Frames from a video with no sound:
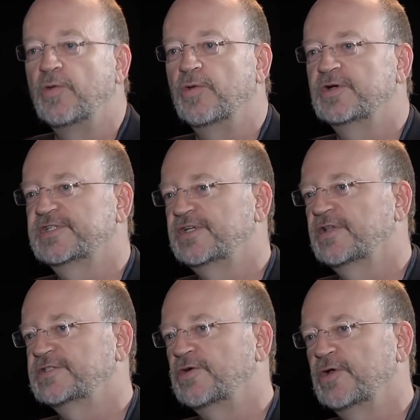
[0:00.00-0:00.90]
We're
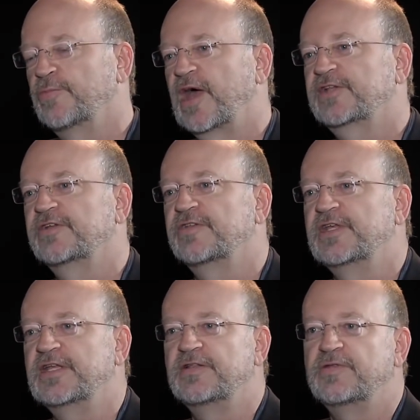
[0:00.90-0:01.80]
still, it's going back to
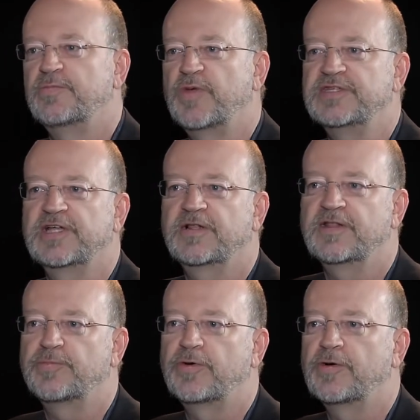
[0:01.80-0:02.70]
the basically
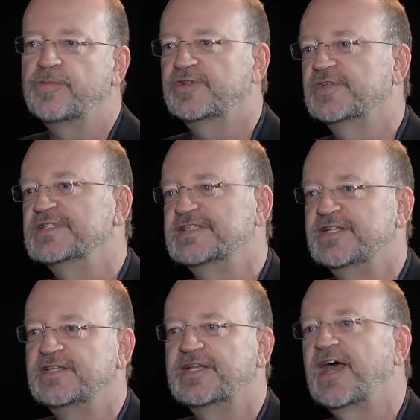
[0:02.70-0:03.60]
the prohibition
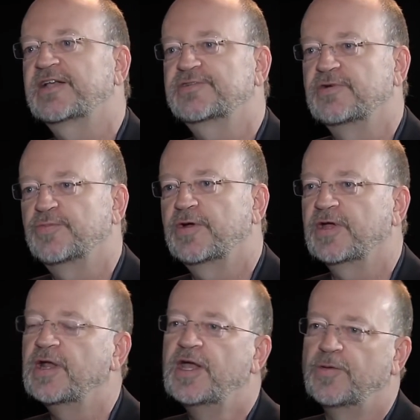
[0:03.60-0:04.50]
sin tax sort of
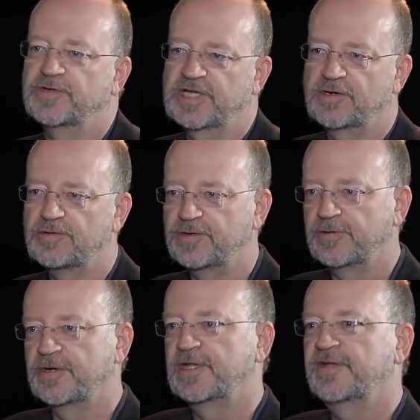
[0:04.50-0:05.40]
period. We're saying, oh,
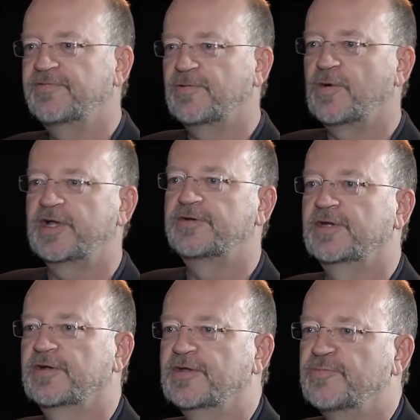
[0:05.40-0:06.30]
you're an evil wine
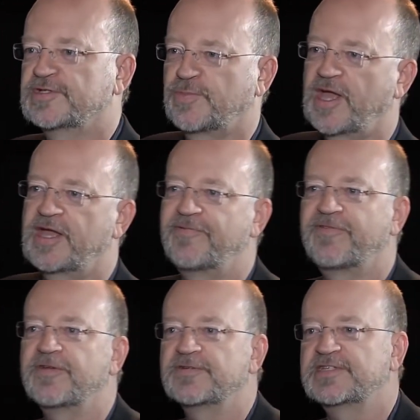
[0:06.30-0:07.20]
drinker. You must pay for your